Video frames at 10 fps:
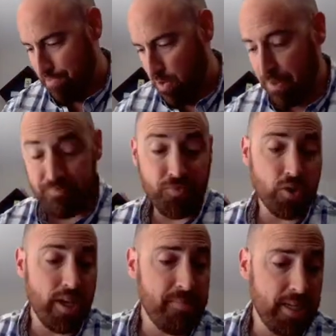Okay,
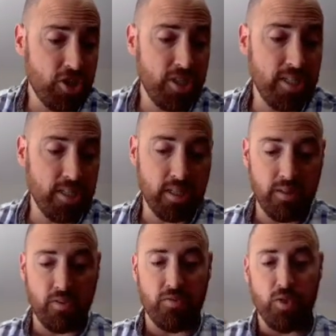so MH didn't
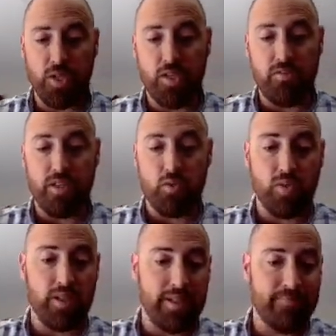deliver for either of us,
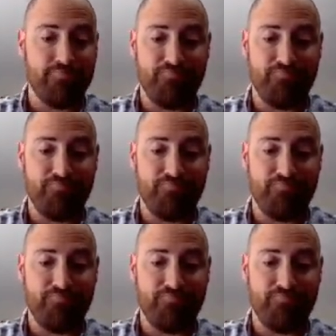really.